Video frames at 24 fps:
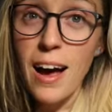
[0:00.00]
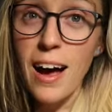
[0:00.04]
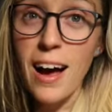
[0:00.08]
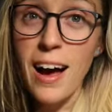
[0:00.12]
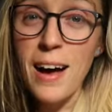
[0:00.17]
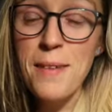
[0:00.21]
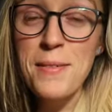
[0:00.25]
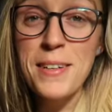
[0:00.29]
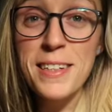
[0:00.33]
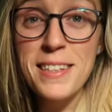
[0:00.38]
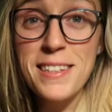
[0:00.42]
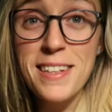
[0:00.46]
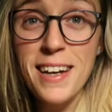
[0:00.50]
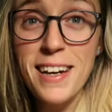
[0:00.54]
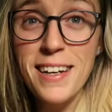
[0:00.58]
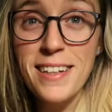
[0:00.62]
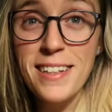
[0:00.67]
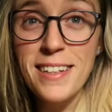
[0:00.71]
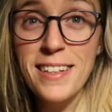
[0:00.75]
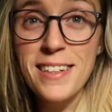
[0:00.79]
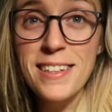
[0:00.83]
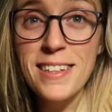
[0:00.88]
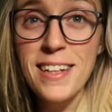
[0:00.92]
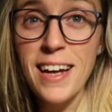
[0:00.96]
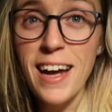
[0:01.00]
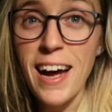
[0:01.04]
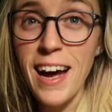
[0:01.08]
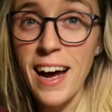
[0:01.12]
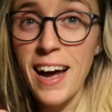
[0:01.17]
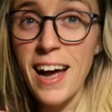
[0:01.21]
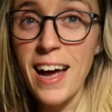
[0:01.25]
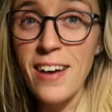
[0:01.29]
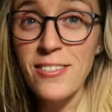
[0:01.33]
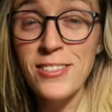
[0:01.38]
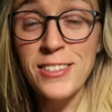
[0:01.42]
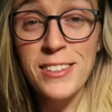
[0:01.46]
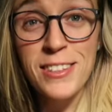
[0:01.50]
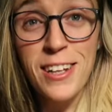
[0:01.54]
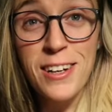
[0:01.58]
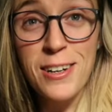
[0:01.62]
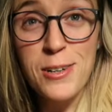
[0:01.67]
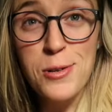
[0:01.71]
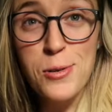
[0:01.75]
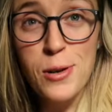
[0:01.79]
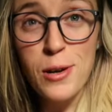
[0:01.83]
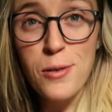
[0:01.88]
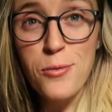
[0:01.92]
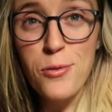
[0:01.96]
I'm excited. I haven't done a
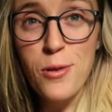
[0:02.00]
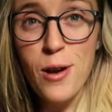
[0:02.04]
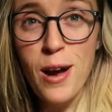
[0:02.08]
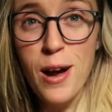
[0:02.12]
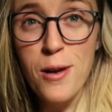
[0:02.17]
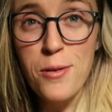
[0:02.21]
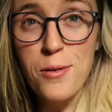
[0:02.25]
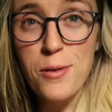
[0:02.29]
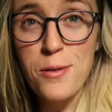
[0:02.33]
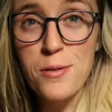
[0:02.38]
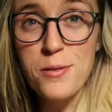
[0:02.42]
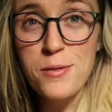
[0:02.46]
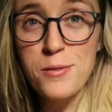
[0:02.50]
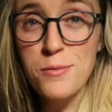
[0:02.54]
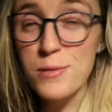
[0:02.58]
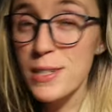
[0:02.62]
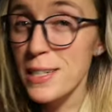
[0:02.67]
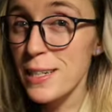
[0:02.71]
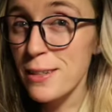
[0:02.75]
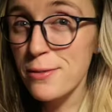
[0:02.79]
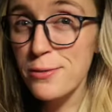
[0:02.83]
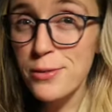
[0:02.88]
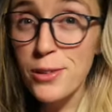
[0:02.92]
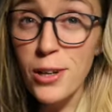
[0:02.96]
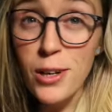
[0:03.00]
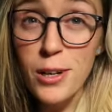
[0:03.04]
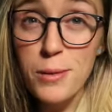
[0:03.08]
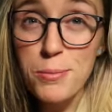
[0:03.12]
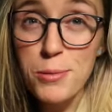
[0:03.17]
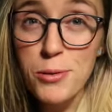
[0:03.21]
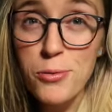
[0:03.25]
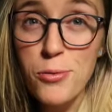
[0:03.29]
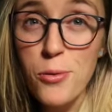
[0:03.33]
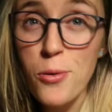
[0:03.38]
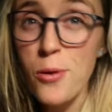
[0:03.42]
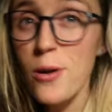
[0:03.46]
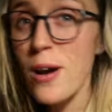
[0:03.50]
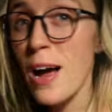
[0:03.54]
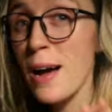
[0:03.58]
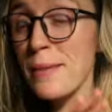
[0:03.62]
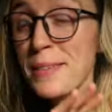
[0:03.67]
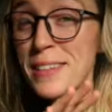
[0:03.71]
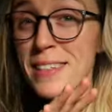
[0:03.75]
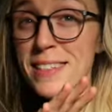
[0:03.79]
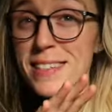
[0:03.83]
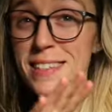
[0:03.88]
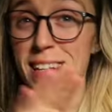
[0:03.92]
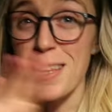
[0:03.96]
24 hour reading vlog before. I'm
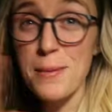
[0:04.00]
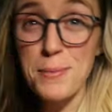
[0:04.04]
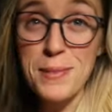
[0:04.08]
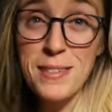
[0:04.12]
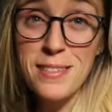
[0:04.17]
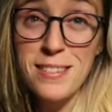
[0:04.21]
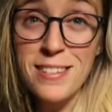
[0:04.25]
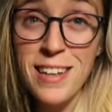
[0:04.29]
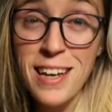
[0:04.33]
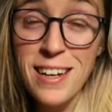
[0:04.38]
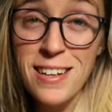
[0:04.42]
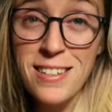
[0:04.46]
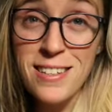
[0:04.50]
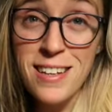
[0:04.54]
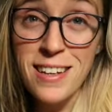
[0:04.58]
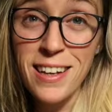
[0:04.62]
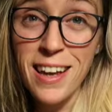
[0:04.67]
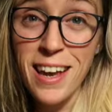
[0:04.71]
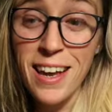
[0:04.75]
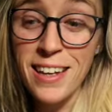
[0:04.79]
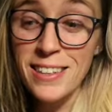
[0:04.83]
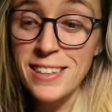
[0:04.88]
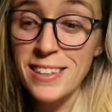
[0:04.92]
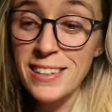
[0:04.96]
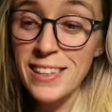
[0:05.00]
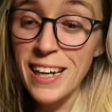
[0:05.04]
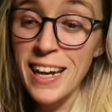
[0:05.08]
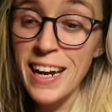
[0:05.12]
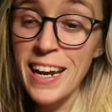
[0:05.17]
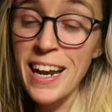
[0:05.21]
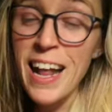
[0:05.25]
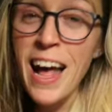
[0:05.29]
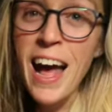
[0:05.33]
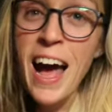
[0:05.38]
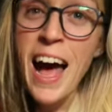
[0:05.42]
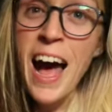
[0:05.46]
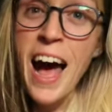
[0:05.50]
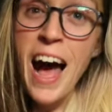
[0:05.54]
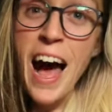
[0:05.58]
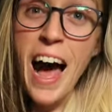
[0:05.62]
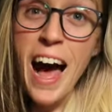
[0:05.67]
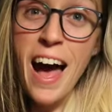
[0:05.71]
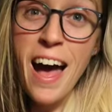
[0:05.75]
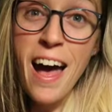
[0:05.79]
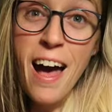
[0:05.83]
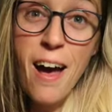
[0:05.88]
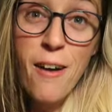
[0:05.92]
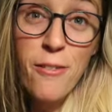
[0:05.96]
going to stay up as late as I can tonight.
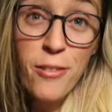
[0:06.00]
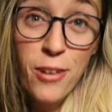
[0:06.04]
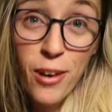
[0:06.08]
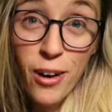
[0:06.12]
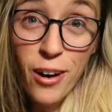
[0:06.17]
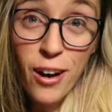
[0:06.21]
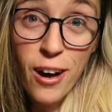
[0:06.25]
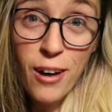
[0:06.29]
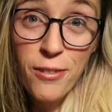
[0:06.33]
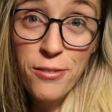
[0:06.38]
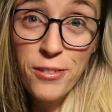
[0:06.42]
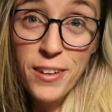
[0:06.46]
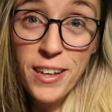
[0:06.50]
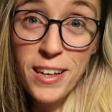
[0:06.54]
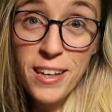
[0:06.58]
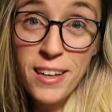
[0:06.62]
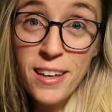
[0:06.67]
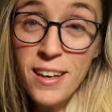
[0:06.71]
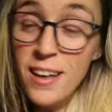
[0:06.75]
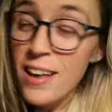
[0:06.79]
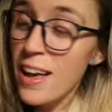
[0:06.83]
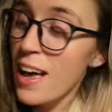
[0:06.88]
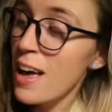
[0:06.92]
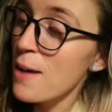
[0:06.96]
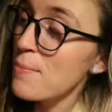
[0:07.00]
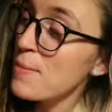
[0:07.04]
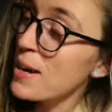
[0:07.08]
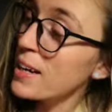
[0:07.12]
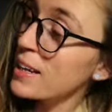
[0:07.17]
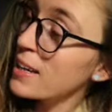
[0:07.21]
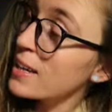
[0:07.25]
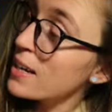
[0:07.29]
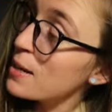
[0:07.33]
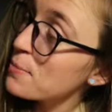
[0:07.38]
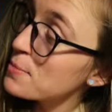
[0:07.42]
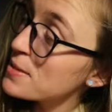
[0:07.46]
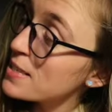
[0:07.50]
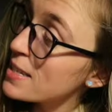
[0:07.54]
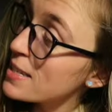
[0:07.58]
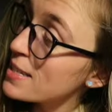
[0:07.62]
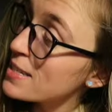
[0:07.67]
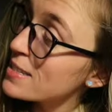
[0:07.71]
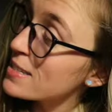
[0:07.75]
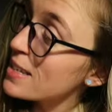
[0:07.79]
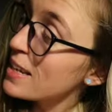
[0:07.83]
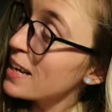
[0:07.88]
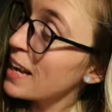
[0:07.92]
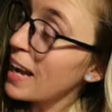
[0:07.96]
I have coffee, and my cup
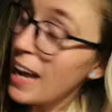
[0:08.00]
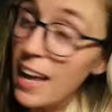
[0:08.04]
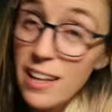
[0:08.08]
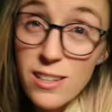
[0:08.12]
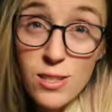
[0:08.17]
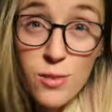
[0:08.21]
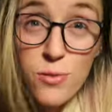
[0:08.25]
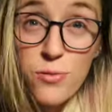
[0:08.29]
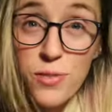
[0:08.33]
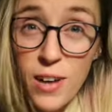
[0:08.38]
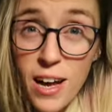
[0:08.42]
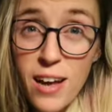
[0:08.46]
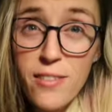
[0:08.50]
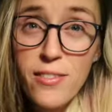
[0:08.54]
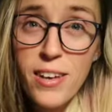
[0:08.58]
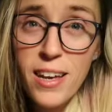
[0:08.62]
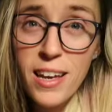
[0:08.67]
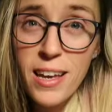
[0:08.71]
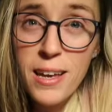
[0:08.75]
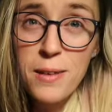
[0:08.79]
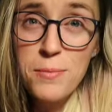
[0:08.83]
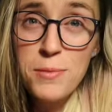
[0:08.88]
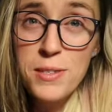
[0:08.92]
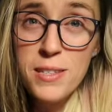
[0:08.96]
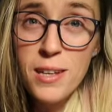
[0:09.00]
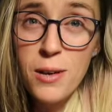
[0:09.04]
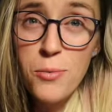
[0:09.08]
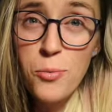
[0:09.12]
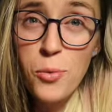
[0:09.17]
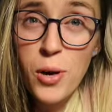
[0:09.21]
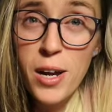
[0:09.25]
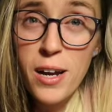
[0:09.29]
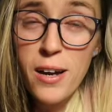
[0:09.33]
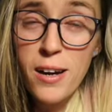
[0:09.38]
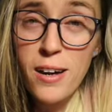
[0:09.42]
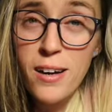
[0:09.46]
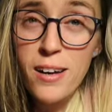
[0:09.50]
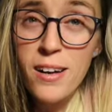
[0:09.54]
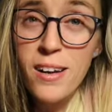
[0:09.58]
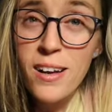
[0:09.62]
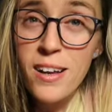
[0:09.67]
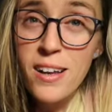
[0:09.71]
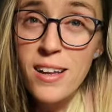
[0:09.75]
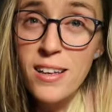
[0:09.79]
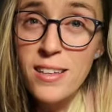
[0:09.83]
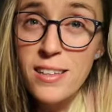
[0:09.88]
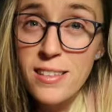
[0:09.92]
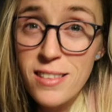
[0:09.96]
says it's 5 a.m. somewhere.
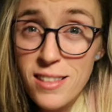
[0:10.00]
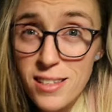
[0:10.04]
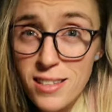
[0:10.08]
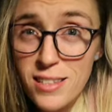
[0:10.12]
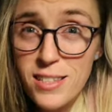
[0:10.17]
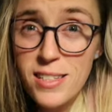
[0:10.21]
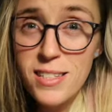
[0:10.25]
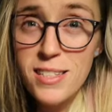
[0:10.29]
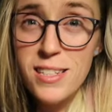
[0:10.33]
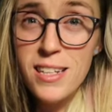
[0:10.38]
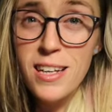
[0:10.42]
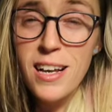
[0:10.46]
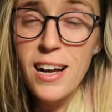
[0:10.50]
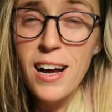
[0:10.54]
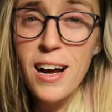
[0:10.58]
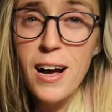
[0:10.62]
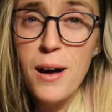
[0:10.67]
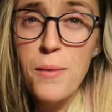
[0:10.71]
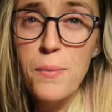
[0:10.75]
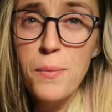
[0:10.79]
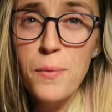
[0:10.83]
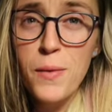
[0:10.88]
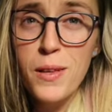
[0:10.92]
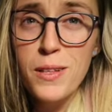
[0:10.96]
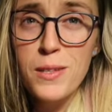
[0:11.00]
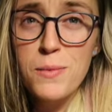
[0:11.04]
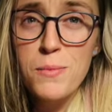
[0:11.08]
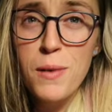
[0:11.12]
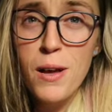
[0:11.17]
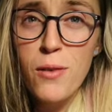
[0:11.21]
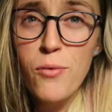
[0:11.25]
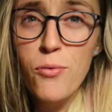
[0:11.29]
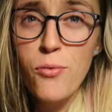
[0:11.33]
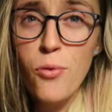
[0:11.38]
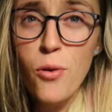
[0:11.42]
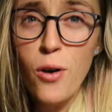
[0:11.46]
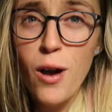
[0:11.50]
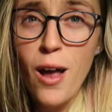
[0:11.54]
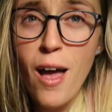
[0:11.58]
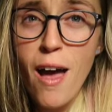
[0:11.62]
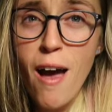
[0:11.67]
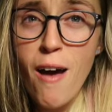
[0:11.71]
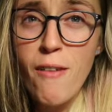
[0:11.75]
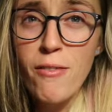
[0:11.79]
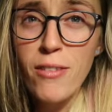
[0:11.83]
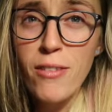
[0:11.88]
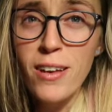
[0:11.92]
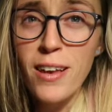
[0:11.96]
This is a cup that's meant for
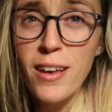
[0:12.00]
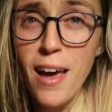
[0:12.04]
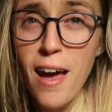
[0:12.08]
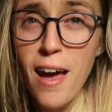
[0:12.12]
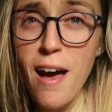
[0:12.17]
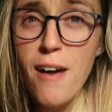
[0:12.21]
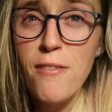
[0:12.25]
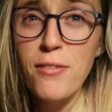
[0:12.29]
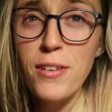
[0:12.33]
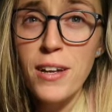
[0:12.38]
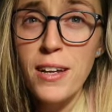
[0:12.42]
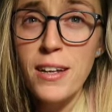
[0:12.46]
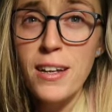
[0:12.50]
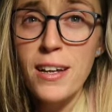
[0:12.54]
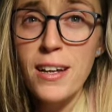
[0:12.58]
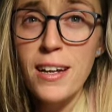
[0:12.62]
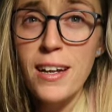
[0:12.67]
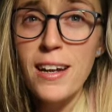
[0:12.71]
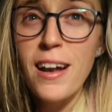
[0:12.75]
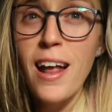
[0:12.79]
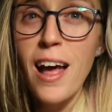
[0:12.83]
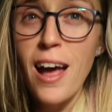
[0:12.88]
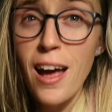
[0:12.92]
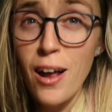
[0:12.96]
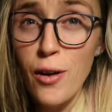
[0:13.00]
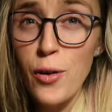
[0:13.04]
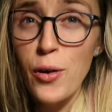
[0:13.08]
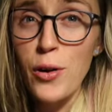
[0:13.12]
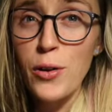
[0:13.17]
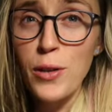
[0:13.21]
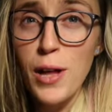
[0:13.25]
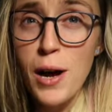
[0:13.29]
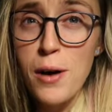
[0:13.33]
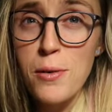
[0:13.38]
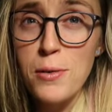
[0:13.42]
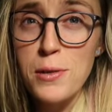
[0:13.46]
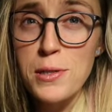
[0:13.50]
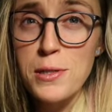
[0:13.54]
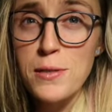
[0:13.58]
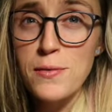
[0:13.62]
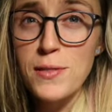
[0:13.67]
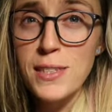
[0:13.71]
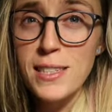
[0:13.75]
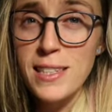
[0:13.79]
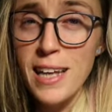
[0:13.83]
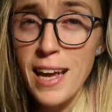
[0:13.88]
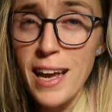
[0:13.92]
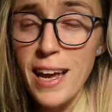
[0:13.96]
having caffeine in it at all hours of
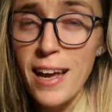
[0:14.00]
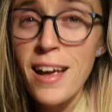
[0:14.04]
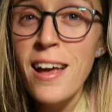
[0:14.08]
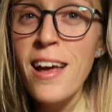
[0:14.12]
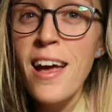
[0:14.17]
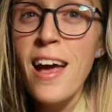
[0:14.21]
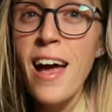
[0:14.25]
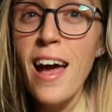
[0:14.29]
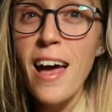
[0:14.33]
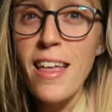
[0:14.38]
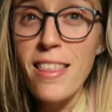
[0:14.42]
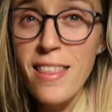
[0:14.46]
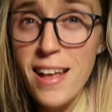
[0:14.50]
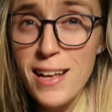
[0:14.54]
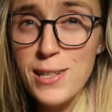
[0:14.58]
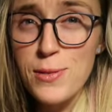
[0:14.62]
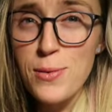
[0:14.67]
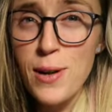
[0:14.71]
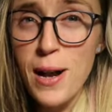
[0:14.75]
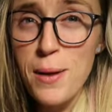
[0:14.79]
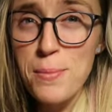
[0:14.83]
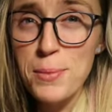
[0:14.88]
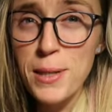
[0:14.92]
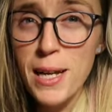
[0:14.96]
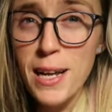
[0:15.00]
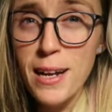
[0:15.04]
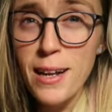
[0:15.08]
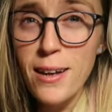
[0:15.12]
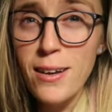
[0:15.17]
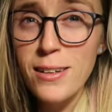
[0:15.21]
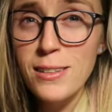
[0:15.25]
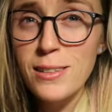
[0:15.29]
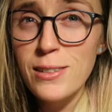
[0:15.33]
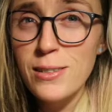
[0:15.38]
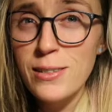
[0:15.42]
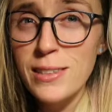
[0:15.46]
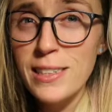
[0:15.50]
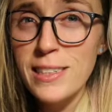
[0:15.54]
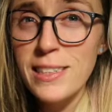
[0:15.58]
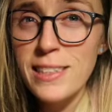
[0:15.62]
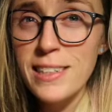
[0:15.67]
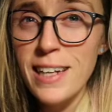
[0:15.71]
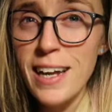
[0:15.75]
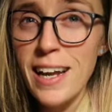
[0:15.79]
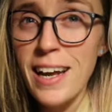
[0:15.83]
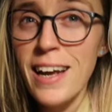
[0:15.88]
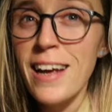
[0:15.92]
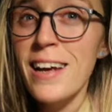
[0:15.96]
the day. And that's what I'm planning on doing
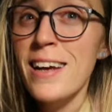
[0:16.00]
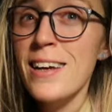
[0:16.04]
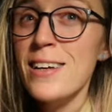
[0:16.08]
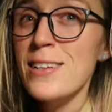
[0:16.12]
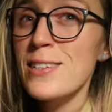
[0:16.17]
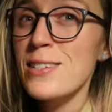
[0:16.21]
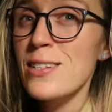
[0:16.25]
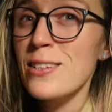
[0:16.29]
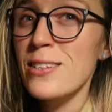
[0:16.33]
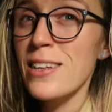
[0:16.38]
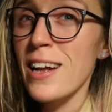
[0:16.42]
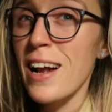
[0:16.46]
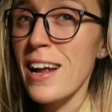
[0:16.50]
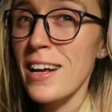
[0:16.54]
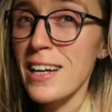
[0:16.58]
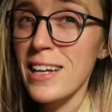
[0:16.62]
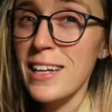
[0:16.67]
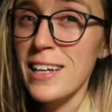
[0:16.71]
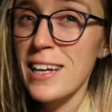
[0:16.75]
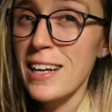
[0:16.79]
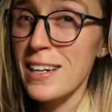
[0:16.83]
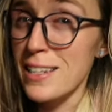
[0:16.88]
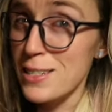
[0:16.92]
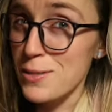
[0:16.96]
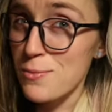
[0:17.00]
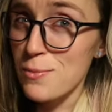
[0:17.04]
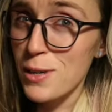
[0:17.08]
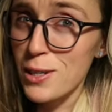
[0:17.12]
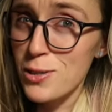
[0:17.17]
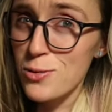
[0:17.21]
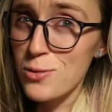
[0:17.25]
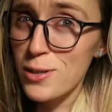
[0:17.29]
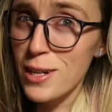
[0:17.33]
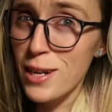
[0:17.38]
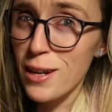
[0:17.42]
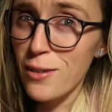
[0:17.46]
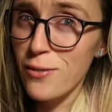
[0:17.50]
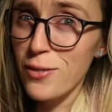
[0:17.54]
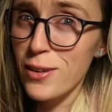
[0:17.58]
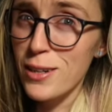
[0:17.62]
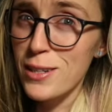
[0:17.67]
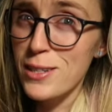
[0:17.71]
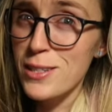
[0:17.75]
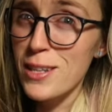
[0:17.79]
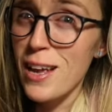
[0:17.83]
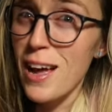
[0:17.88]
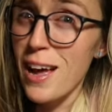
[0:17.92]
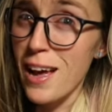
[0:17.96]
today so that I can get as much reading
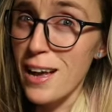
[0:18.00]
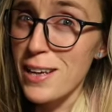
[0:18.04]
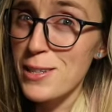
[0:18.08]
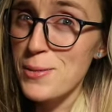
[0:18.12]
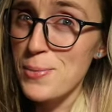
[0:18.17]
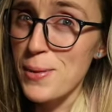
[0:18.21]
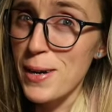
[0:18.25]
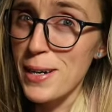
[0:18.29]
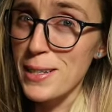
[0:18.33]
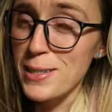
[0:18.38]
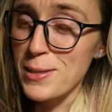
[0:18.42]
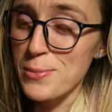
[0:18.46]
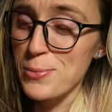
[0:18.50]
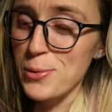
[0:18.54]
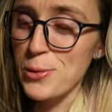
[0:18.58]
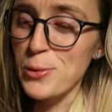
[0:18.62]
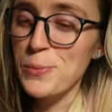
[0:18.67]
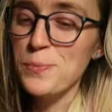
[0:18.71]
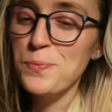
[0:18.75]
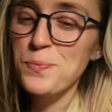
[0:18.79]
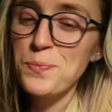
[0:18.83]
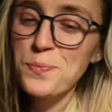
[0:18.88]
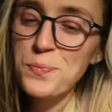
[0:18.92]
finished as possible.